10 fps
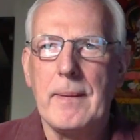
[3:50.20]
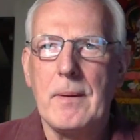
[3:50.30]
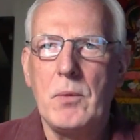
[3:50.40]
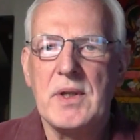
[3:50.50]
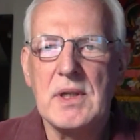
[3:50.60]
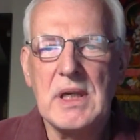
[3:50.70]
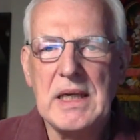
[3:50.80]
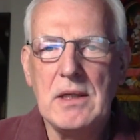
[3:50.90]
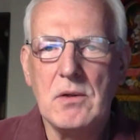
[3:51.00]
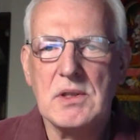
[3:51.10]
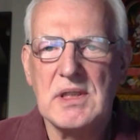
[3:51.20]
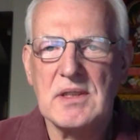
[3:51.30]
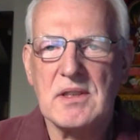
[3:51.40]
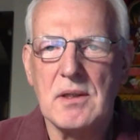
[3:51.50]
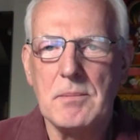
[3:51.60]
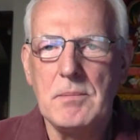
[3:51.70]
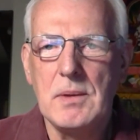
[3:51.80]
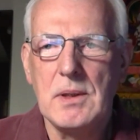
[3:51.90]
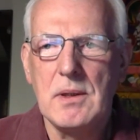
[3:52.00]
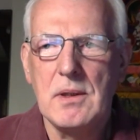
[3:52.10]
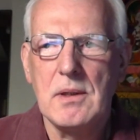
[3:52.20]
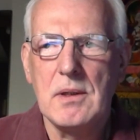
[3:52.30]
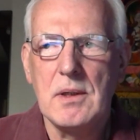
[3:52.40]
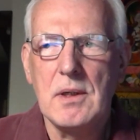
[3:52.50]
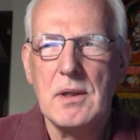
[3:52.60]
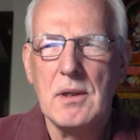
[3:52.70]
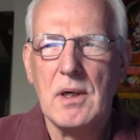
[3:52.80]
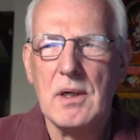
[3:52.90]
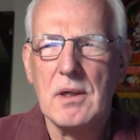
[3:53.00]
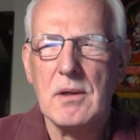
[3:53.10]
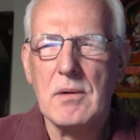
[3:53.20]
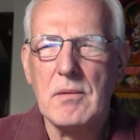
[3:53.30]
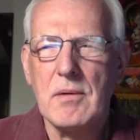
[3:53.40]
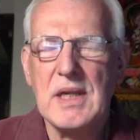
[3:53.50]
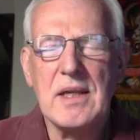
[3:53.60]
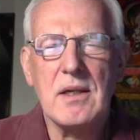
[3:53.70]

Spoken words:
Within the Gelug system, then